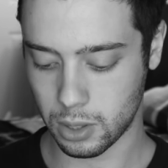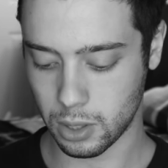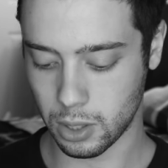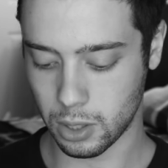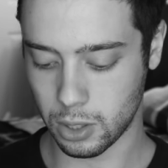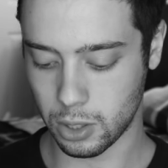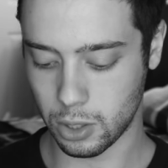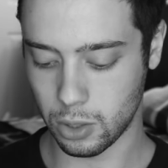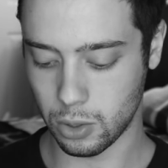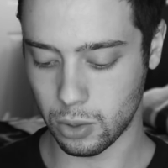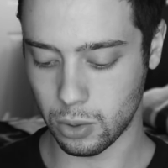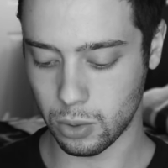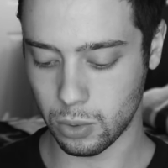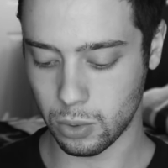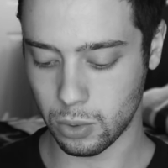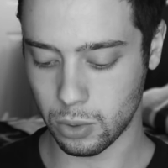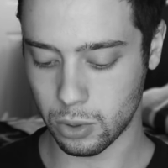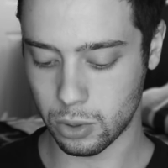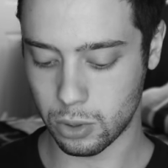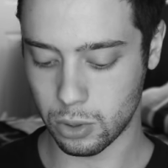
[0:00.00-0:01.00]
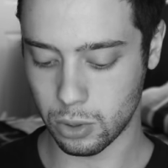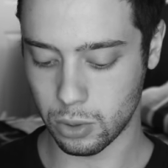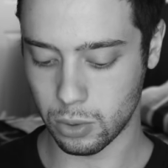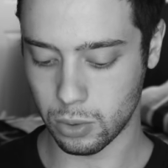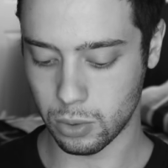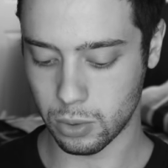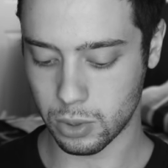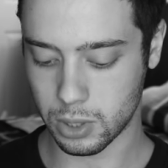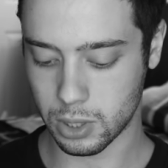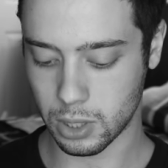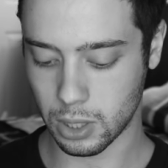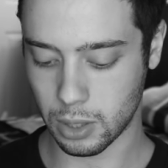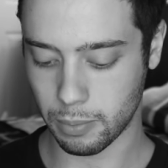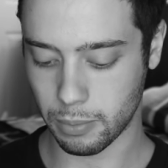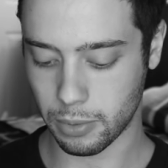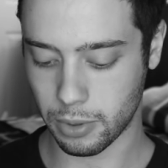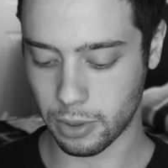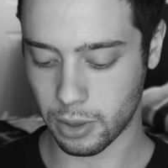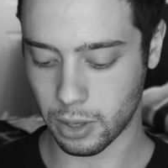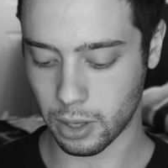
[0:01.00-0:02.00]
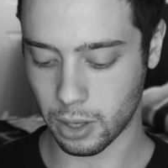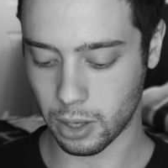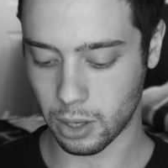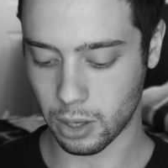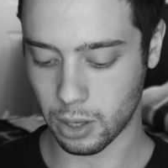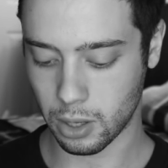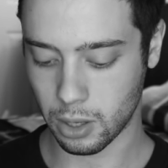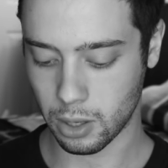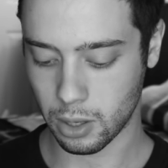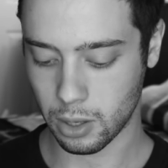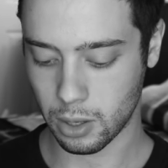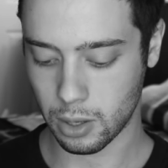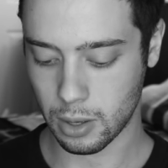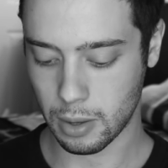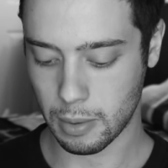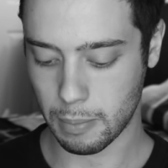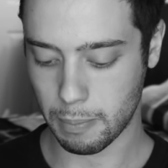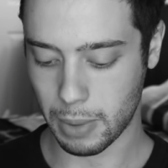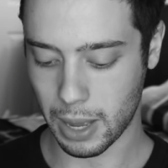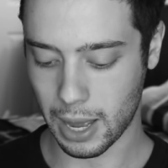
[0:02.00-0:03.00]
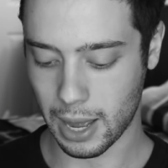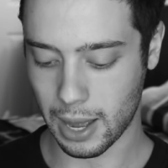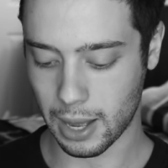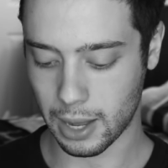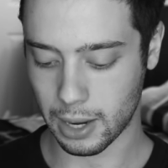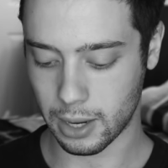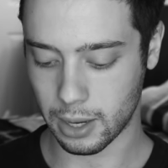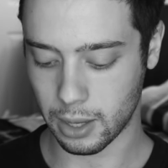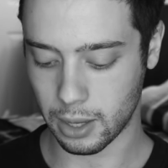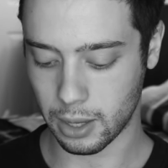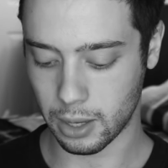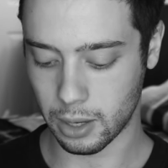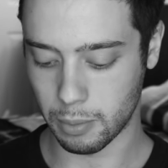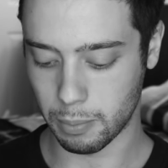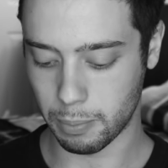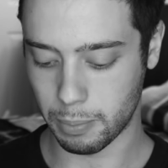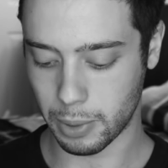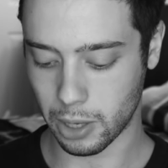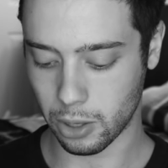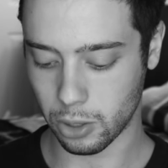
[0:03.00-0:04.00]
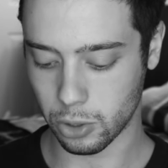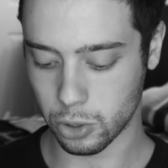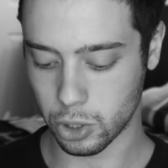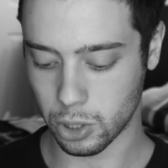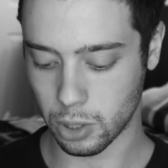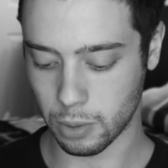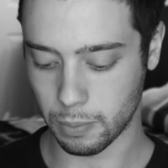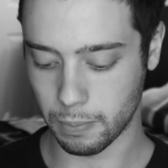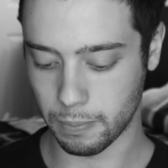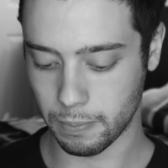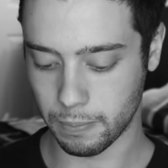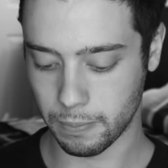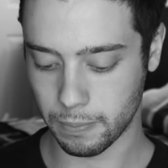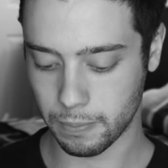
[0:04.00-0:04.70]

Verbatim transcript: Did you do something bad in Belgium?